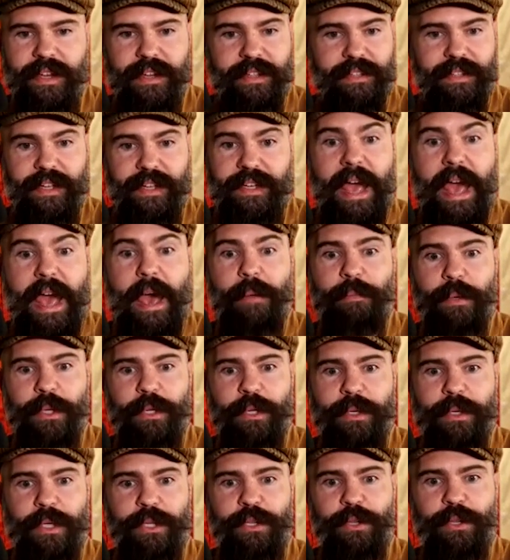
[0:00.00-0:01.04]
happy to
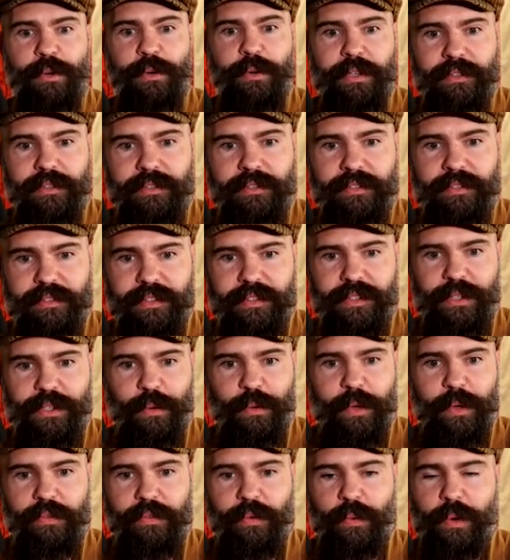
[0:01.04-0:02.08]
be doing,
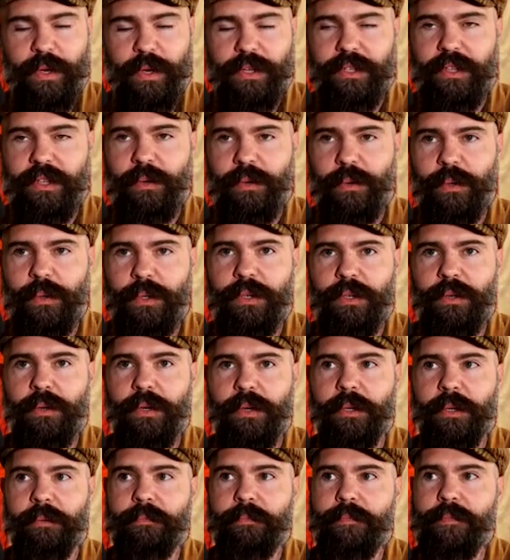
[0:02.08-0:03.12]
whatever it was that they were
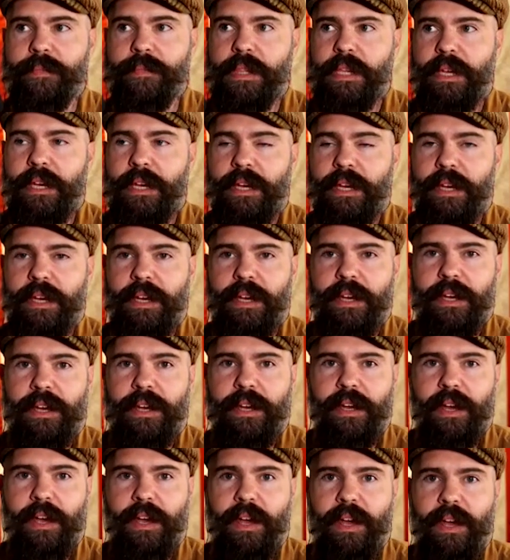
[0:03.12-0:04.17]
doing.
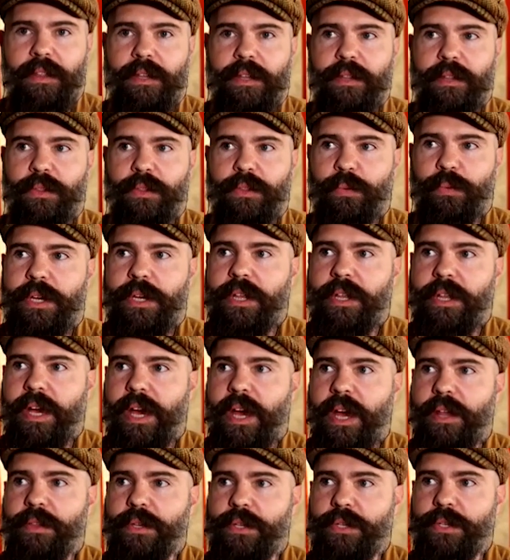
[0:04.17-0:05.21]
And then three, they
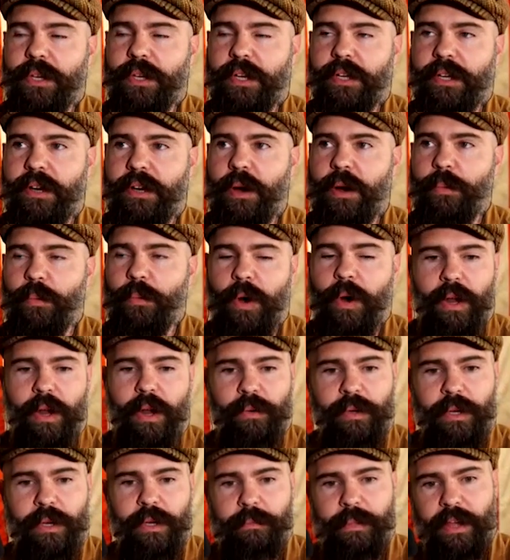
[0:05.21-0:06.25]
had this like
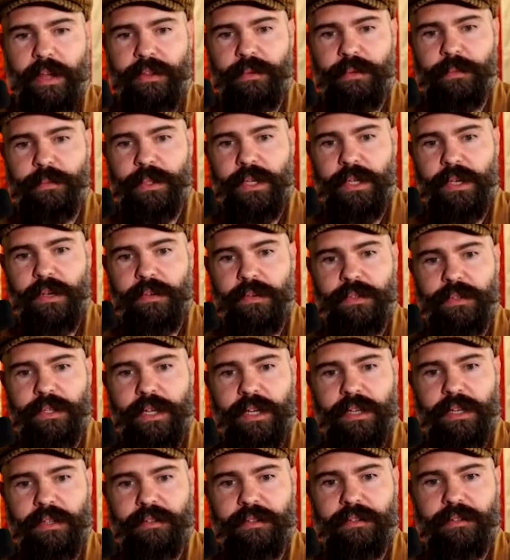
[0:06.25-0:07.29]
camaraderie about themselves.
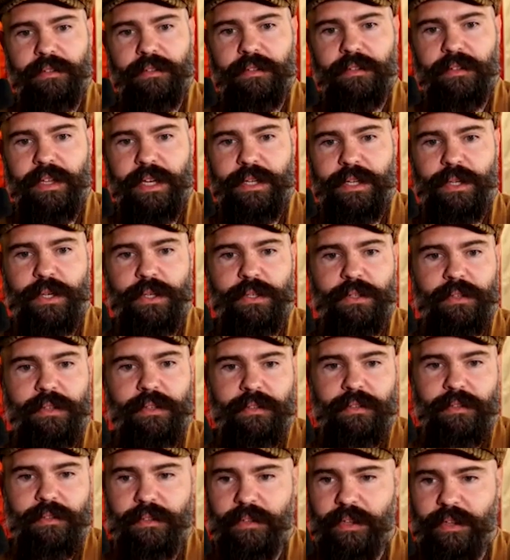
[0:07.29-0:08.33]
Like they just
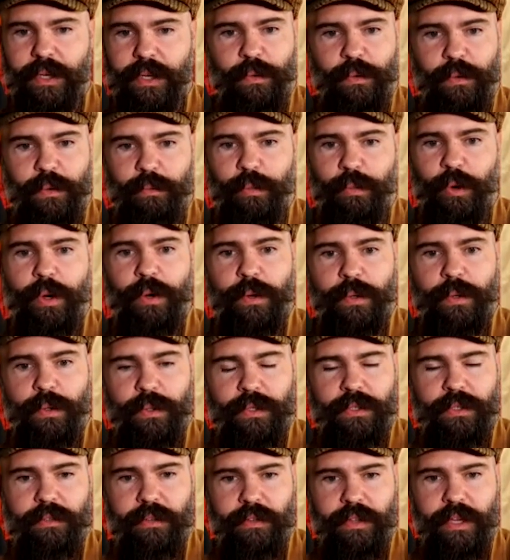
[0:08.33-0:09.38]
like were
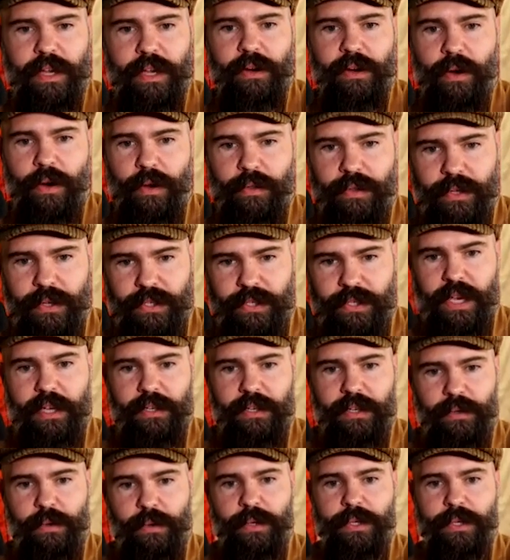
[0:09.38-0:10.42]
bros there on the set
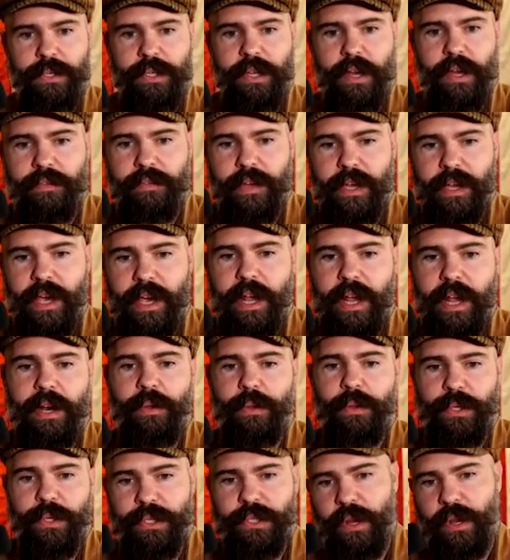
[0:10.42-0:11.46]
doing their stuff. And I know
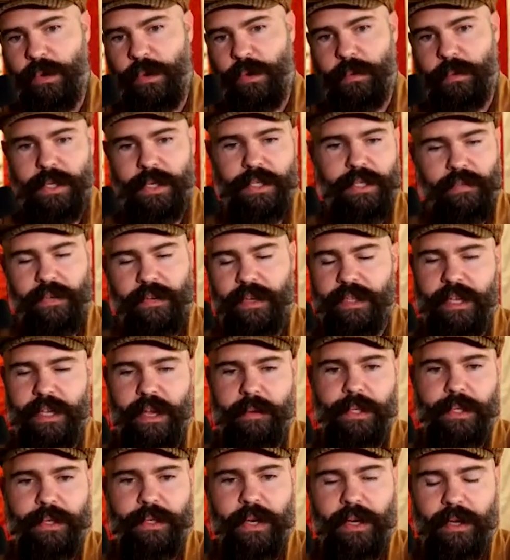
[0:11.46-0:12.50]
there's stunt women and stuff like that. I'm
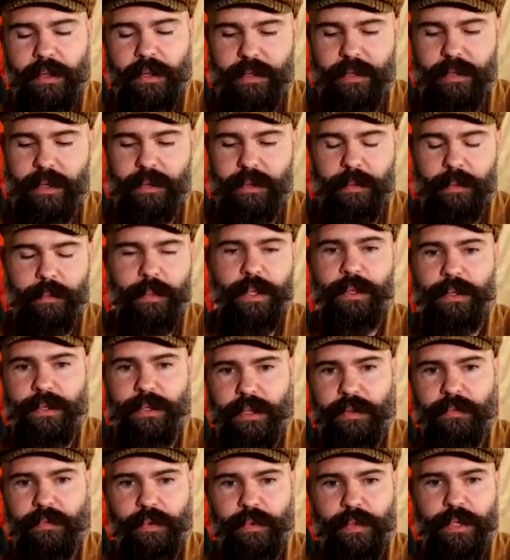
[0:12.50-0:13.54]
not trying to,
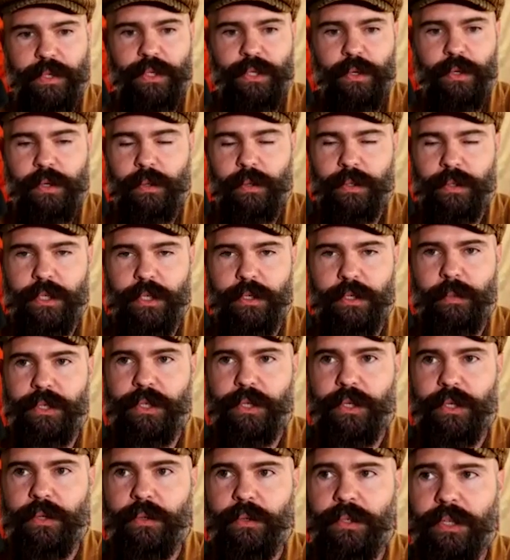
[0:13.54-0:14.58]
for the shoot, it was just a bunch
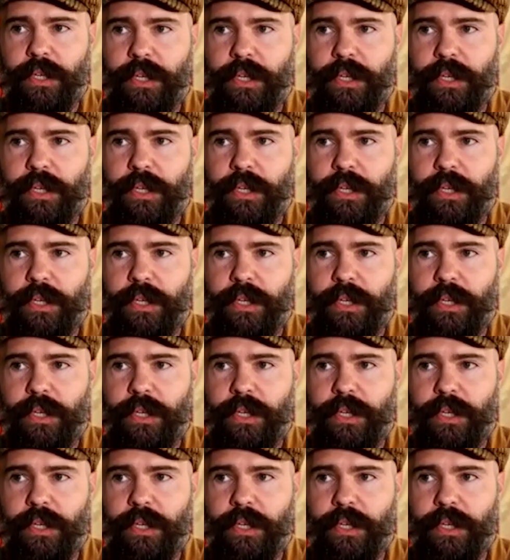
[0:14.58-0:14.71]
of dudes.